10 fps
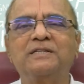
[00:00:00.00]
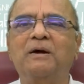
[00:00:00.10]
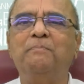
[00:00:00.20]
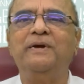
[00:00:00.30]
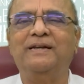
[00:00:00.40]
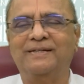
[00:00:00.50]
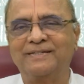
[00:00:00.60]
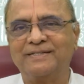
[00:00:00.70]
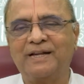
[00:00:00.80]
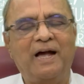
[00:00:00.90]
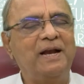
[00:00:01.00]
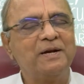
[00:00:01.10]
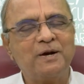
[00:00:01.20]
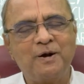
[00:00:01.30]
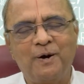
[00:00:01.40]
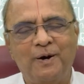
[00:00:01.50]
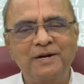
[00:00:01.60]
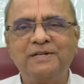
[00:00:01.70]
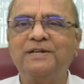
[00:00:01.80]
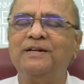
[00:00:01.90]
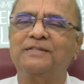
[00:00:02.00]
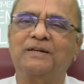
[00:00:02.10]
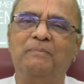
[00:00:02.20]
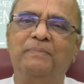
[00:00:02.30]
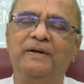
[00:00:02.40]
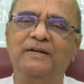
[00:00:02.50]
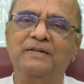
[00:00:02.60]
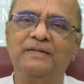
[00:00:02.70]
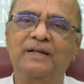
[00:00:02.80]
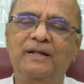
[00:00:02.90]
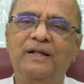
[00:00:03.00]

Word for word: competence, unconscious competence.